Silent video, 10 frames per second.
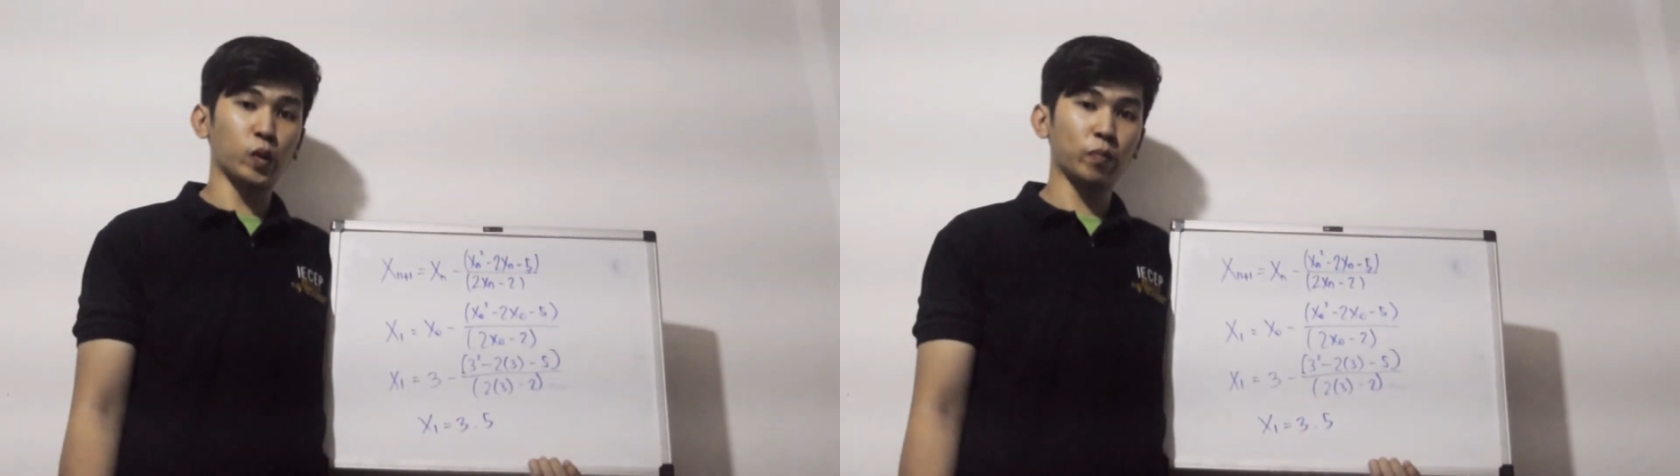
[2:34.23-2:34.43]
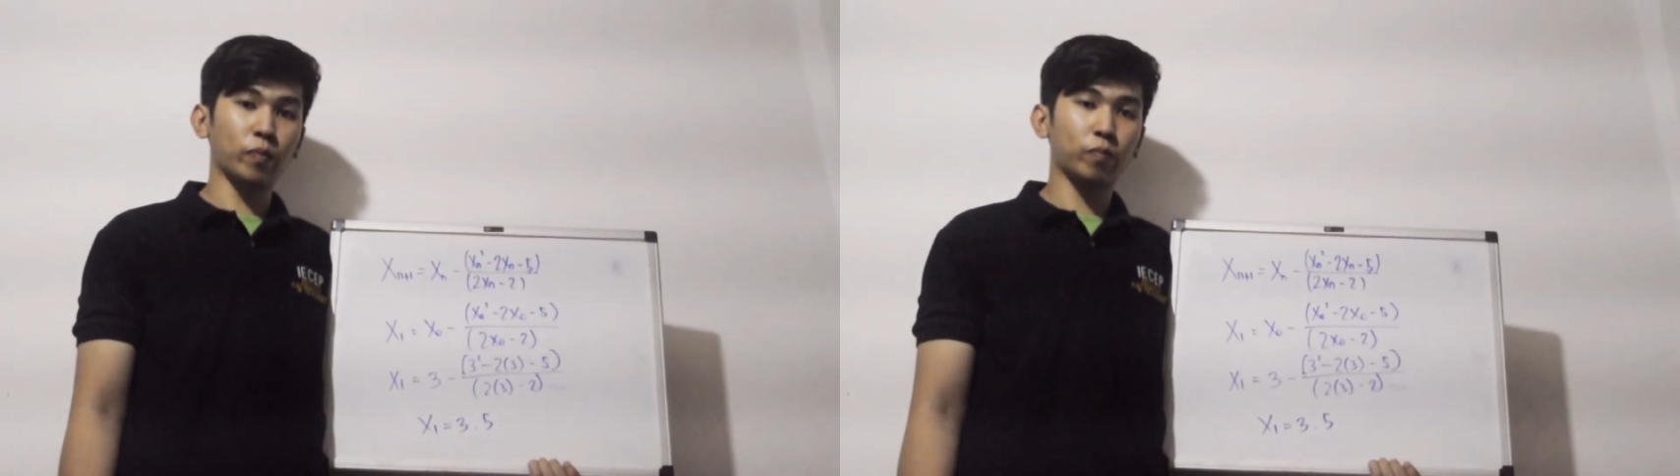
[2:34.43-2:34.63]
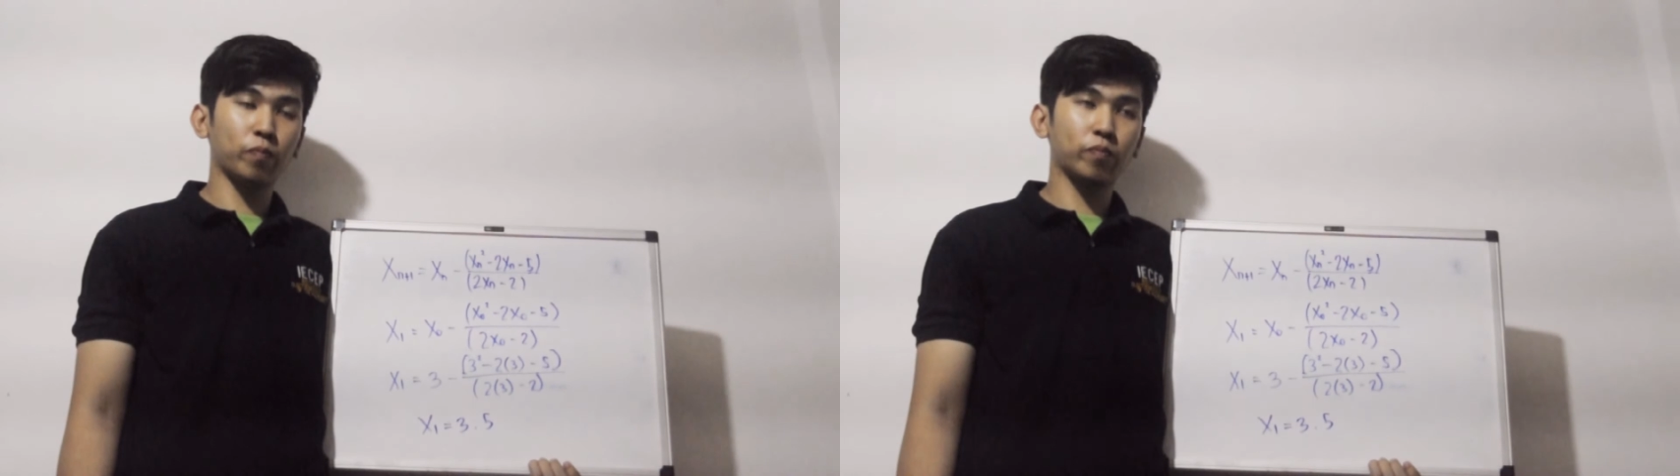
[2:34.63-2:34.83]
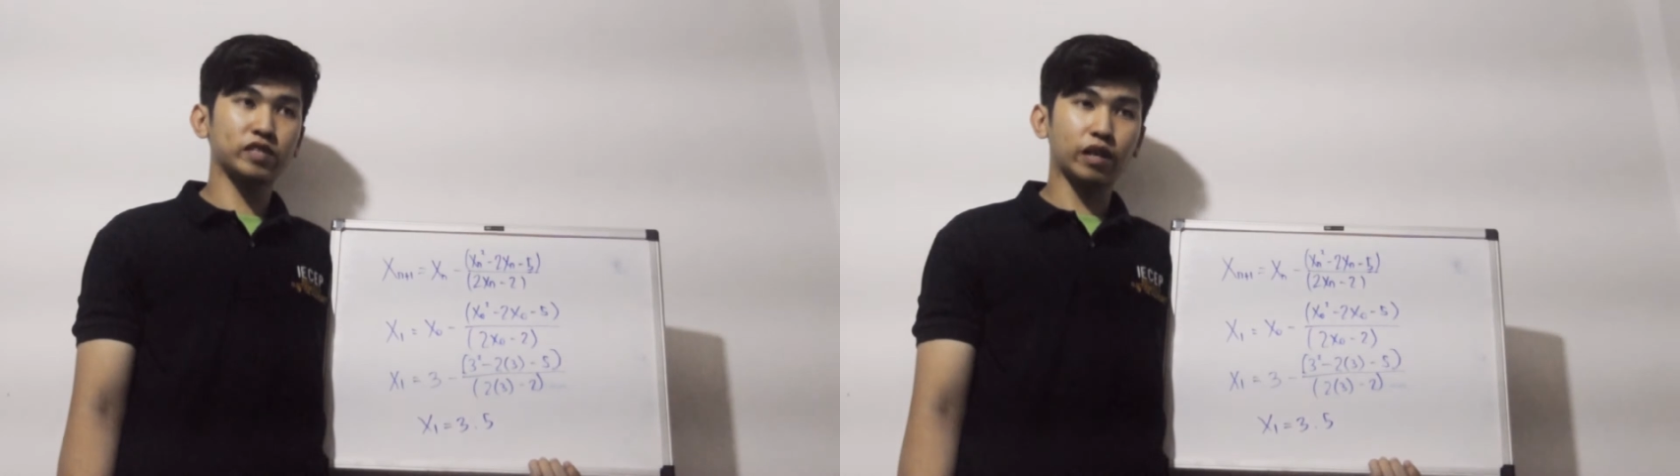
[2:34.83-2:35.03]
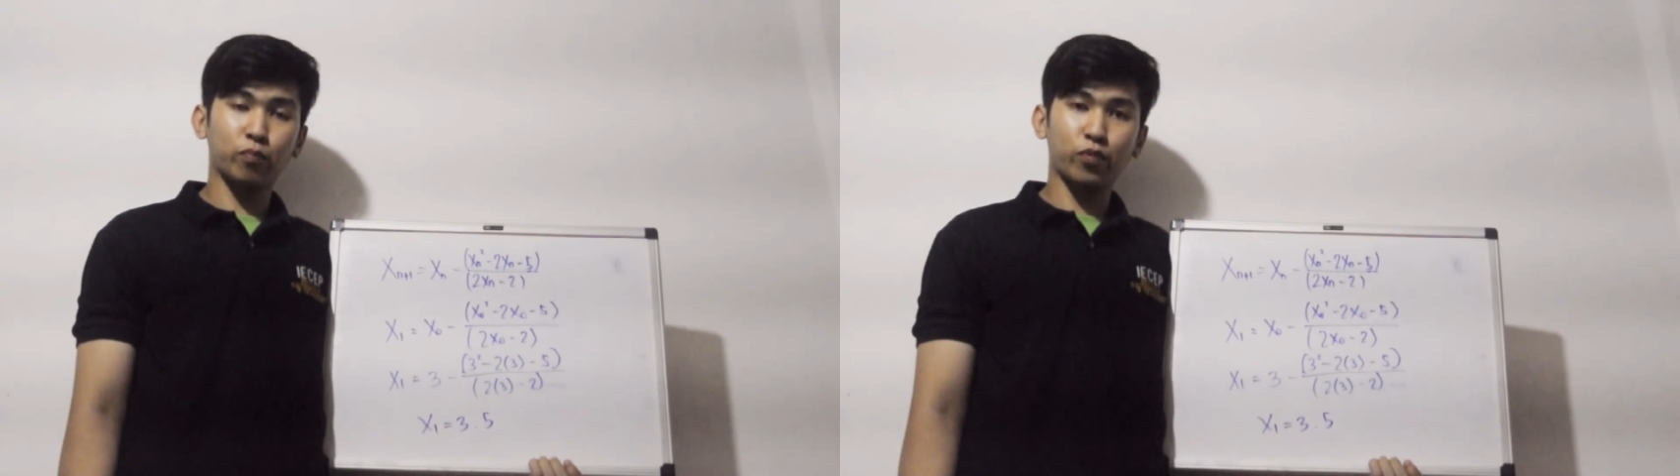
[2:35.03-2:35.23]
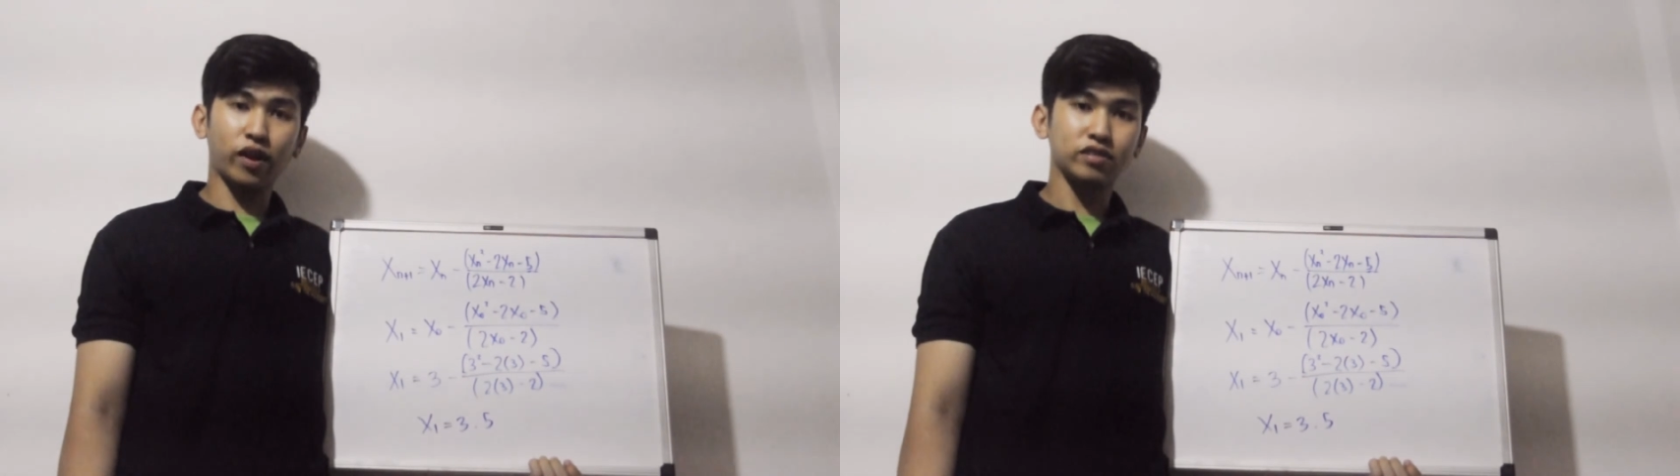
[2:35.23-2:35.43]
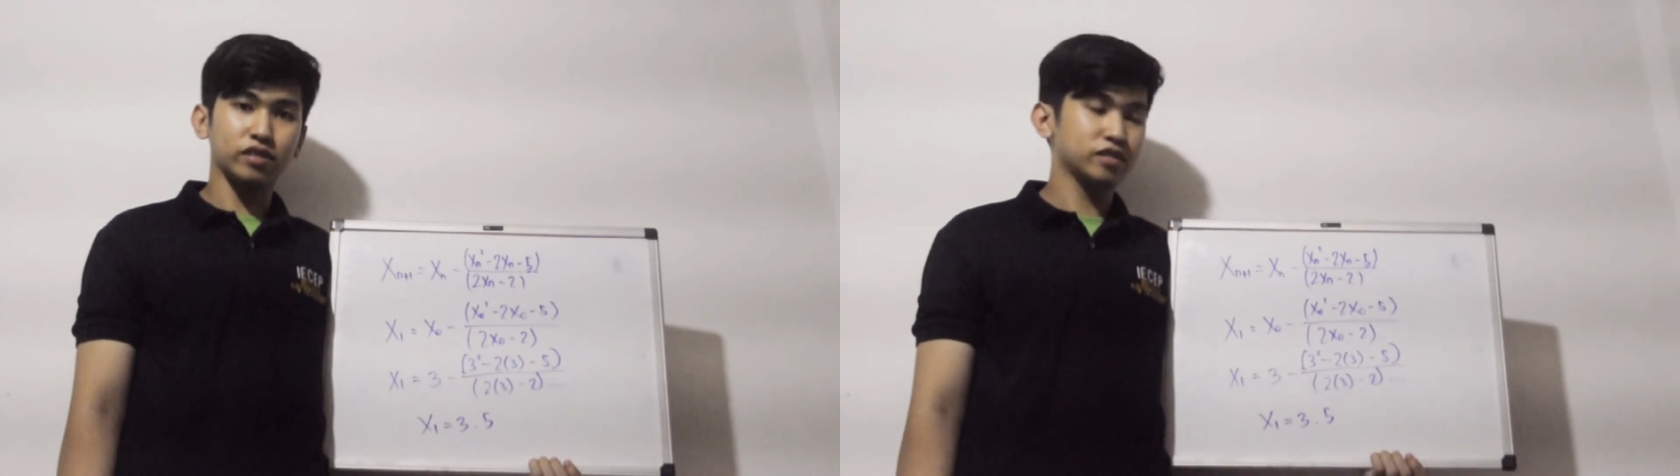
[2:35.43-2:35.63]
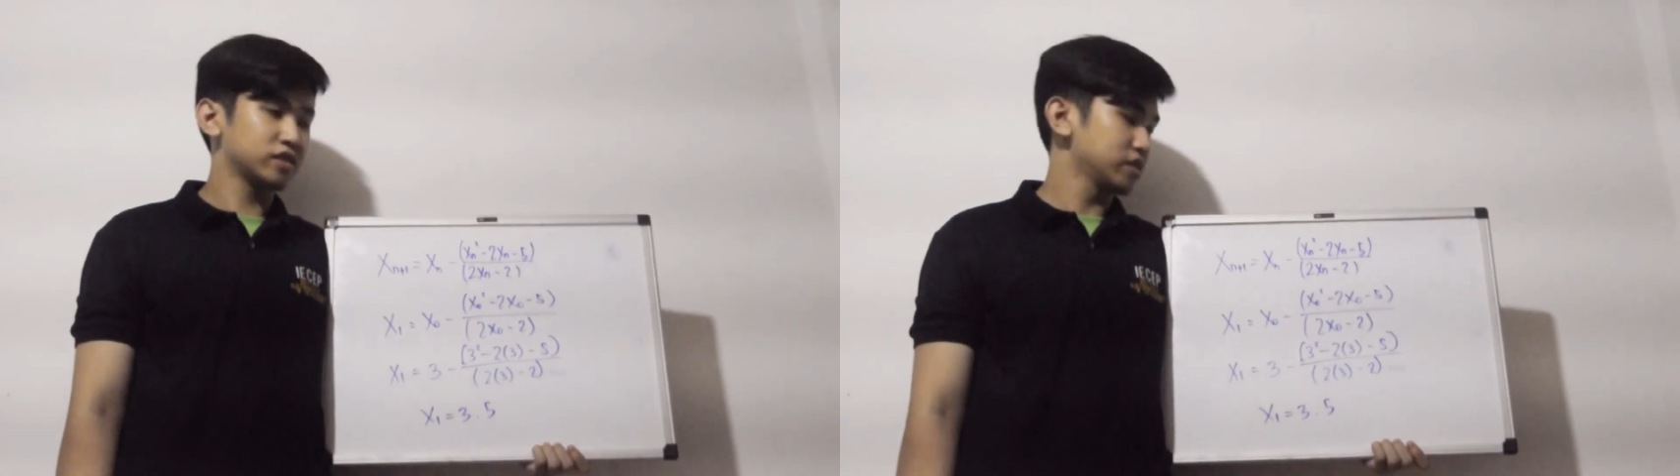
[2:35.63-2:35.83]
4-step
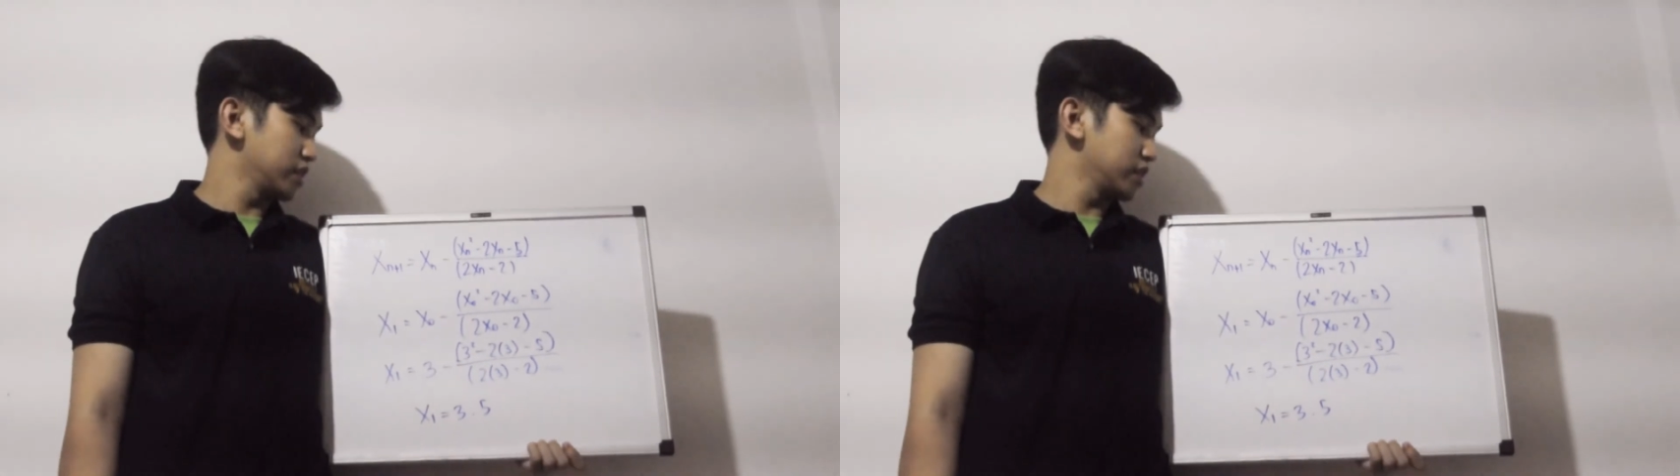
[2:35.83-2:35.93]
process